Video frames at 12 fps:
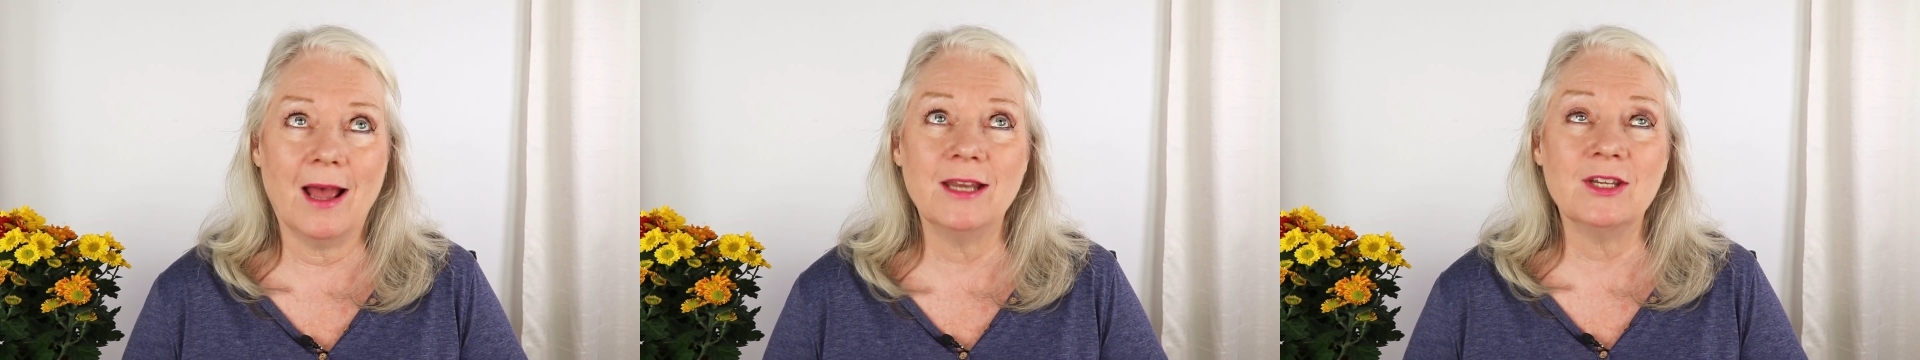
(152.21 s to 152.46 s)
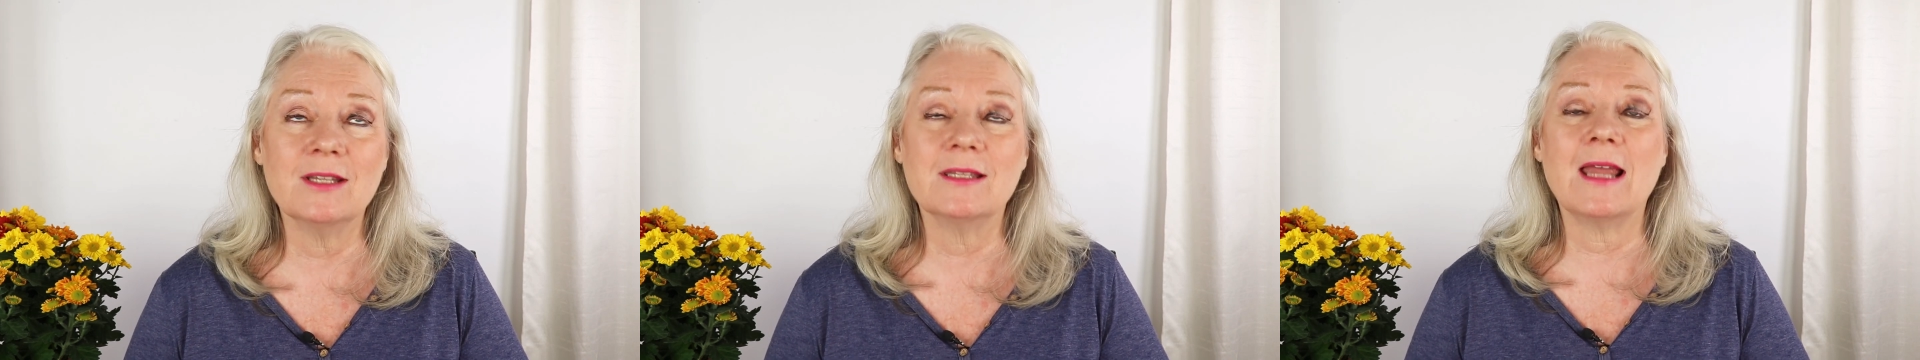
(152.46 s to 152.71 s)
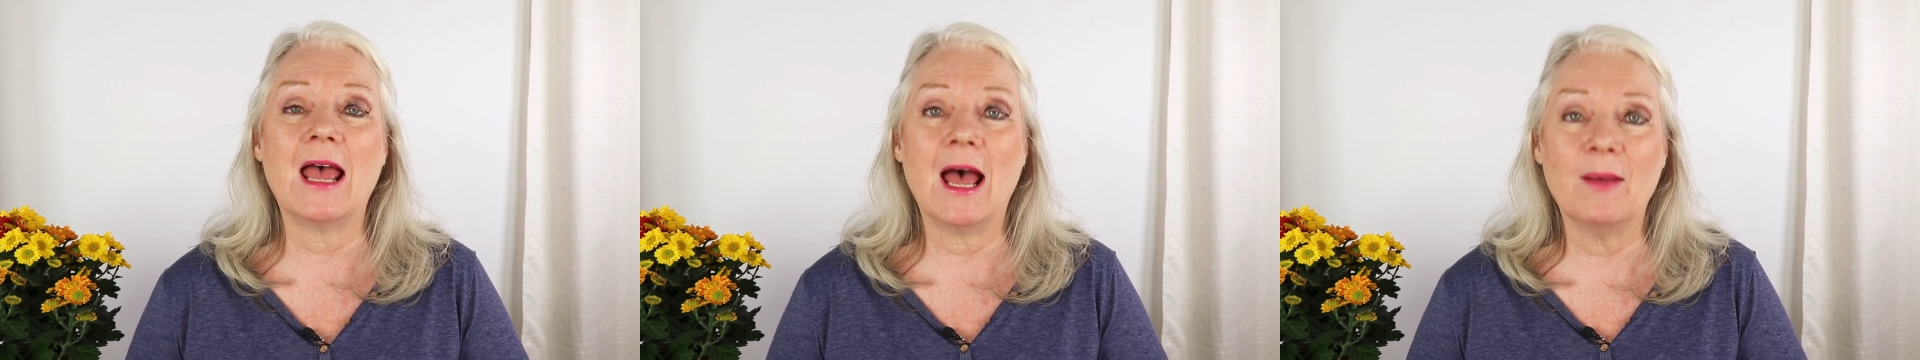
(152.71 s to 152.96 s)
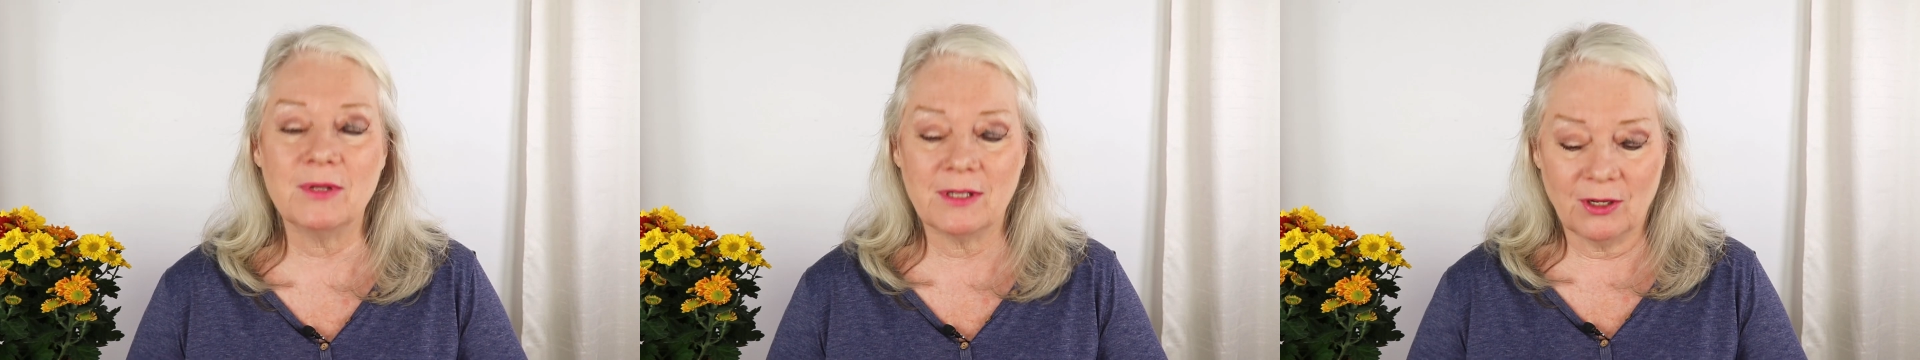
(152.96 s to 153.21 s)
I just
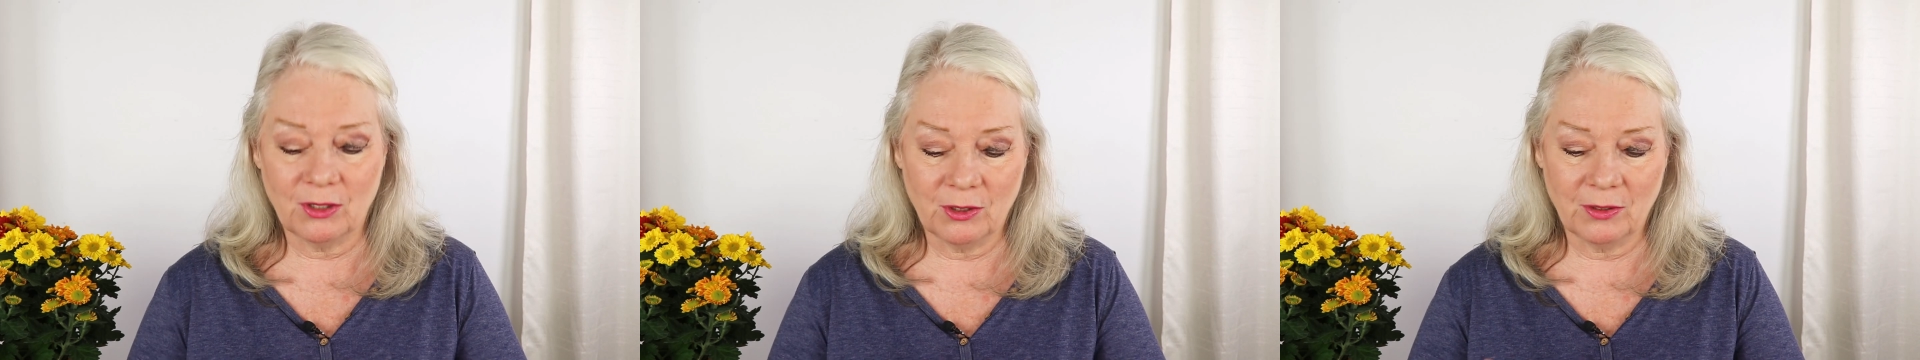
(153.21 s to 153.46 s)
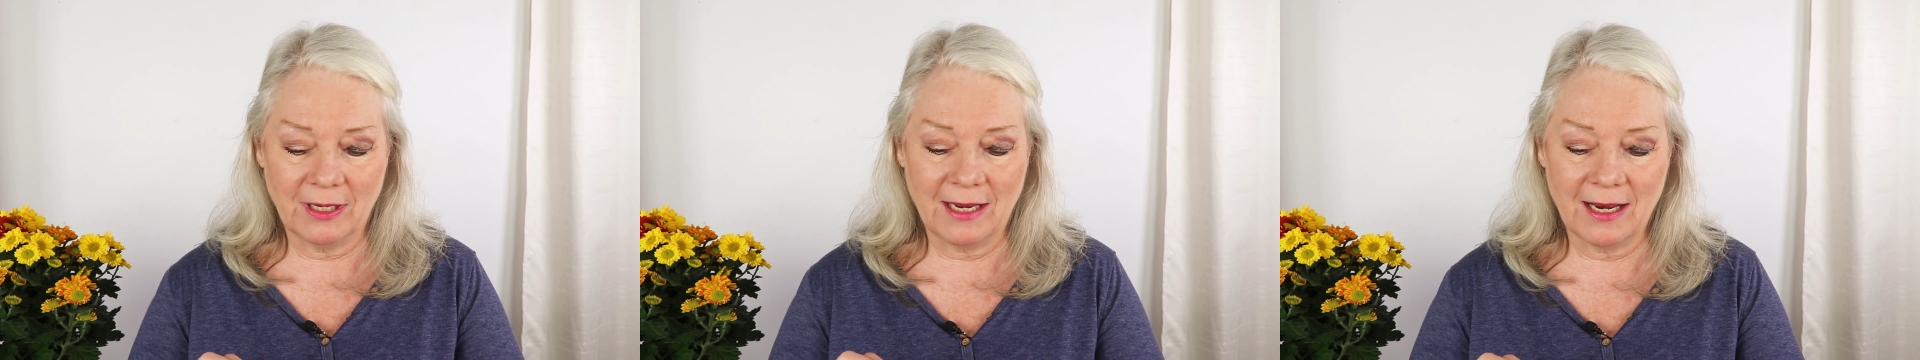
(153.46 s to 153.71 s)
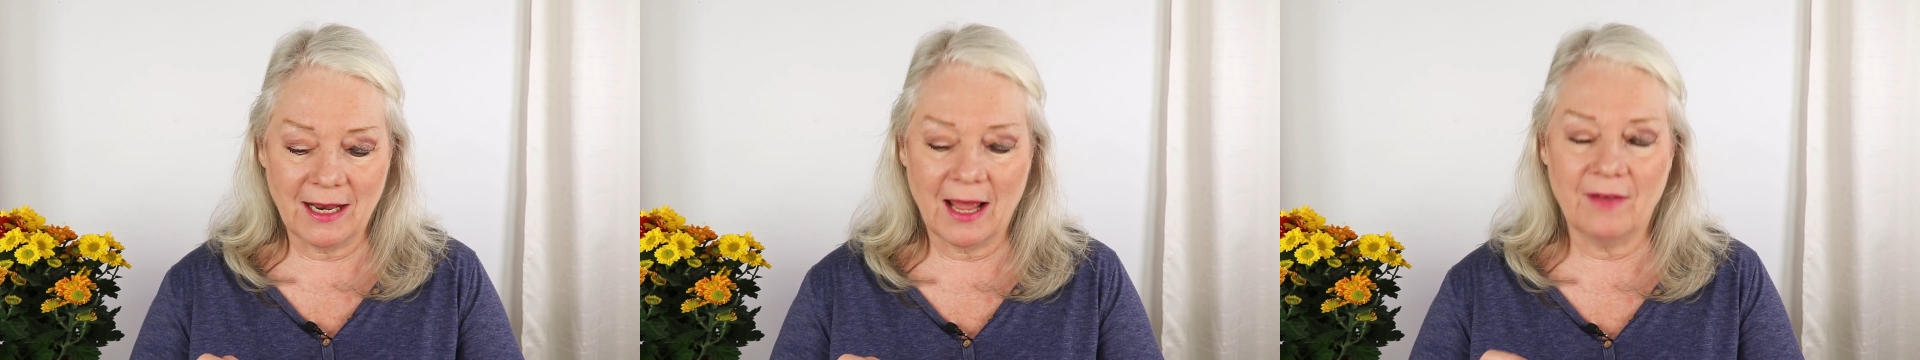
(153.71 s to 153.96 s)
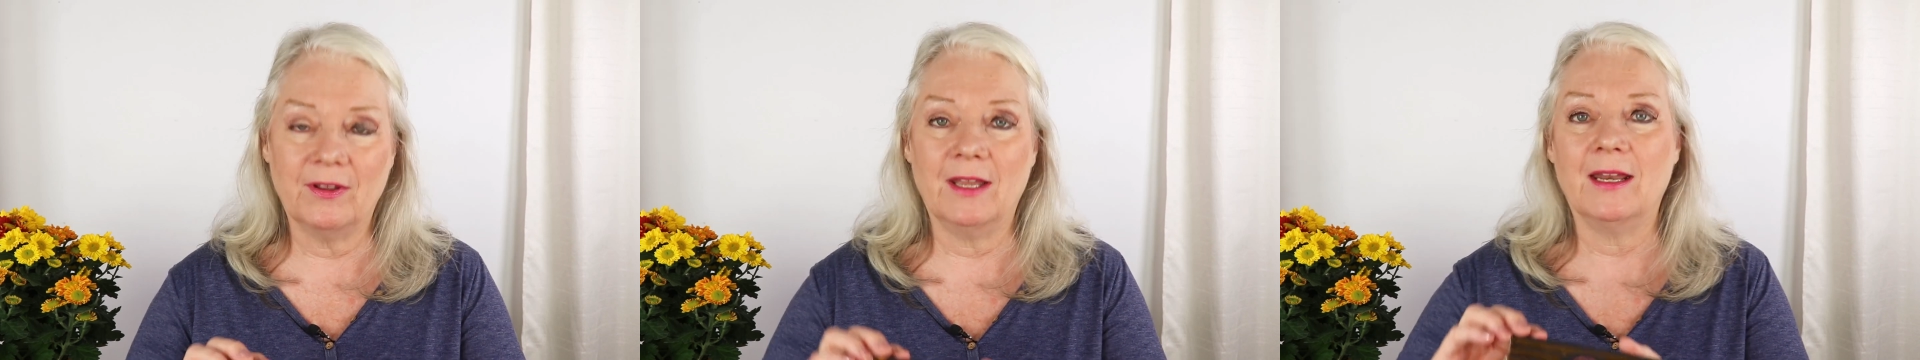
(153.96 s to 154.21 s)
absolutely
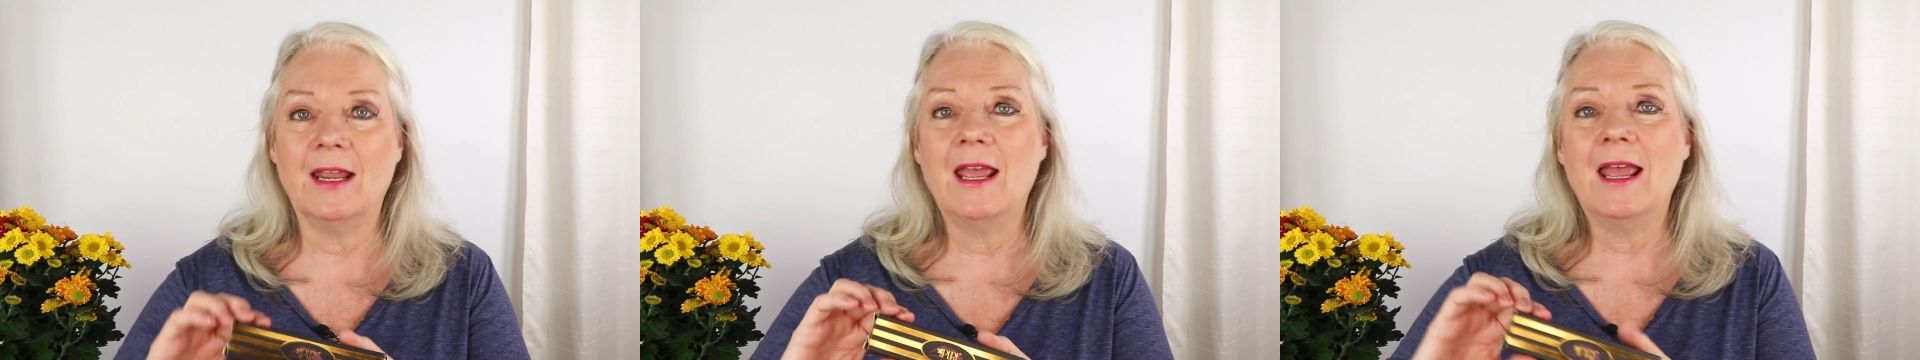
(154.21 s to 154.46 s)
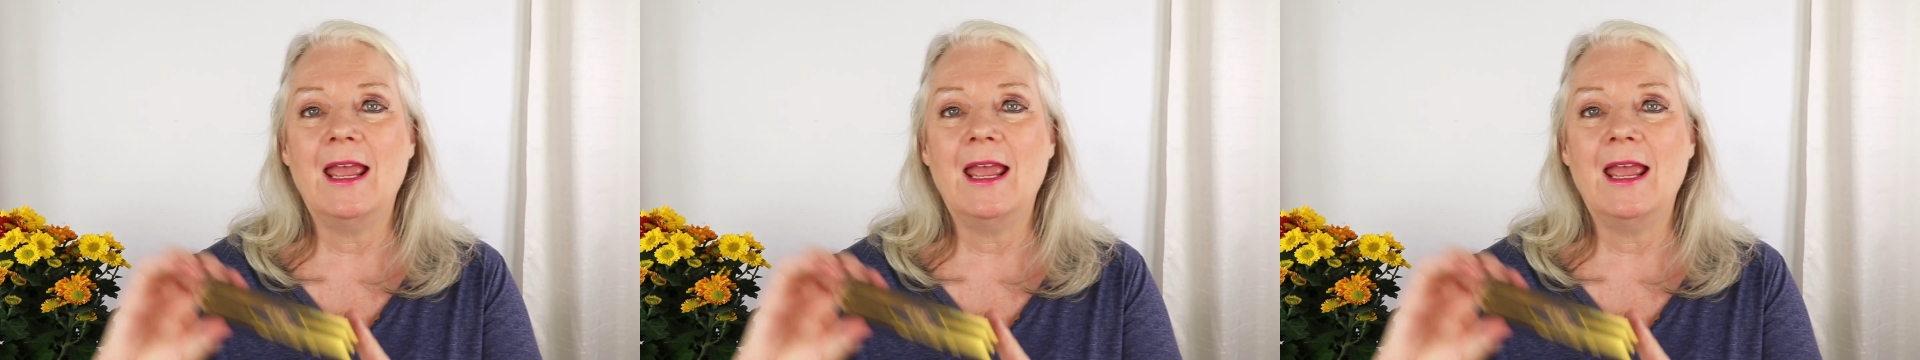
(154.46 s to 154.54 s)
love it.